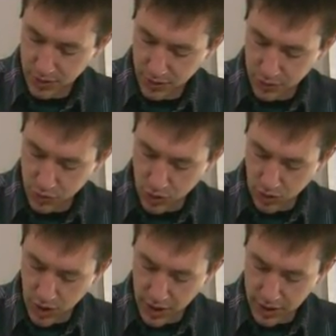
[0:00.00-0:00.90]
It's going to
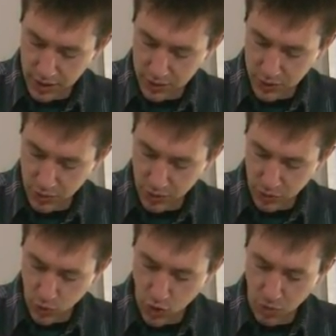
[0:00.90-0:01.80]
lock in some of those
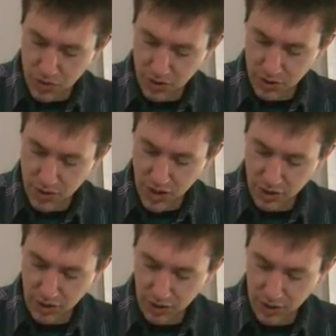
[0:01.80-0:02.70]
aromas, and it's going
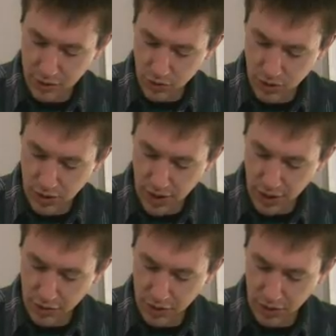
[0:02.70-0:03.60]
to
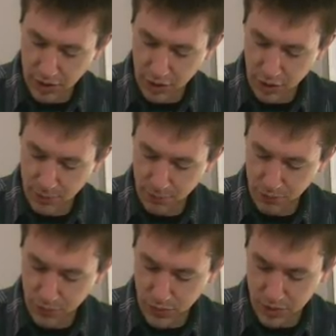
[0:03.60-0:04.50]
allow the liquor,
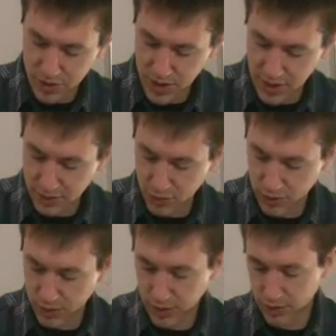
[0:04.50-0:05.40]
the tea,
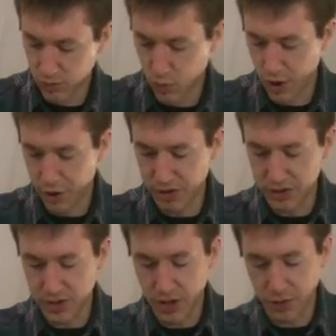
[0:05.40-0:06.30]
the water
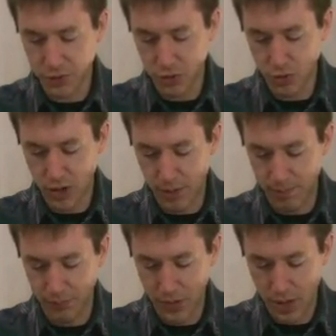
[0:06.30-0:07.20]
itself, to
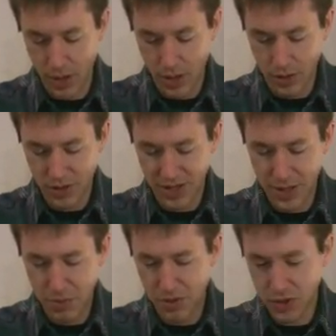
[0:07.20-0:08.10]

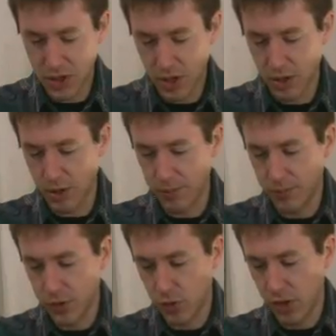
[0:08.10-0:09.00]
keep its color,
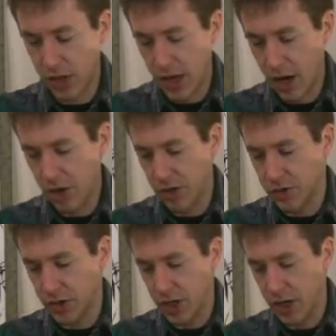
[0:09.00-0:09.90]
so that the air
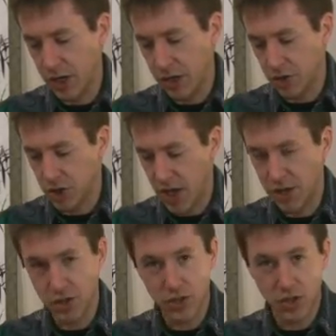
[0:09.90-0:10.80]
doesn't get in and
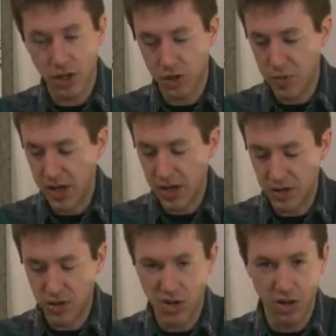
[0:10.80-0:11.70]
change its color, make
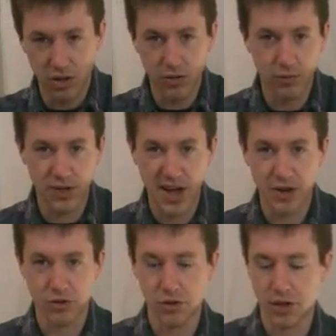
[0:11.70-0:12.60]
it duller,
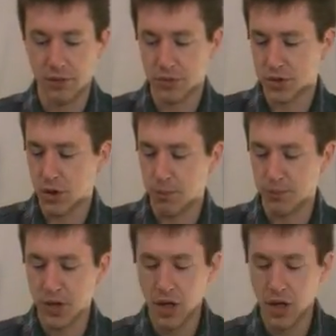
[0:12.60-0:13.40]
flatter looking. So